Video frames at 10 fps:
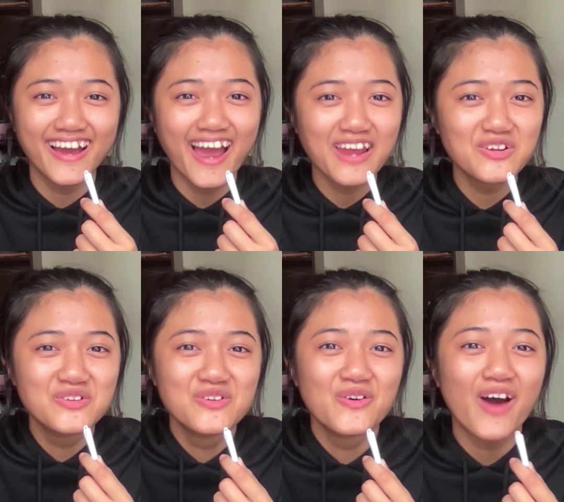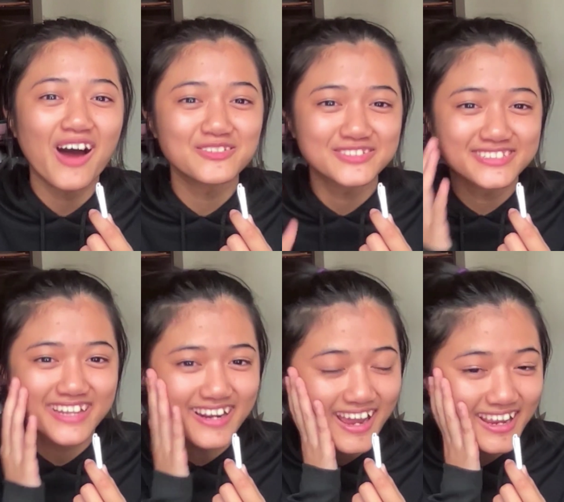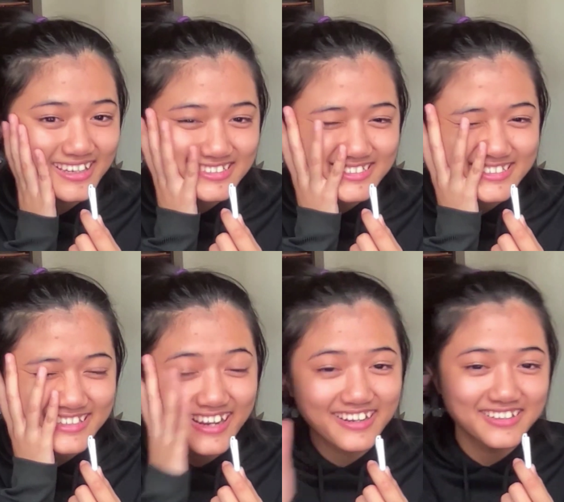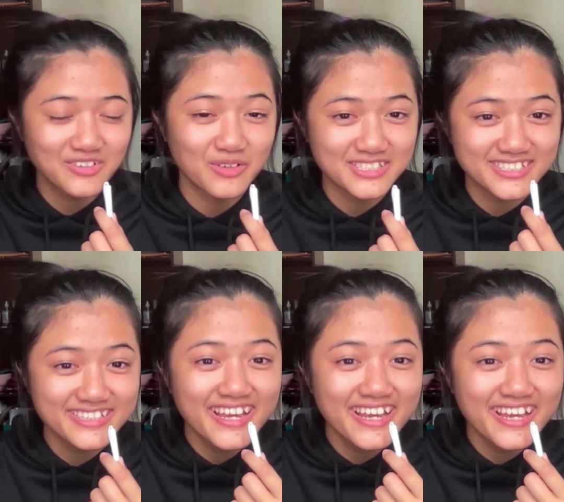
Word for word: I don't know how to start, I just stare at the question.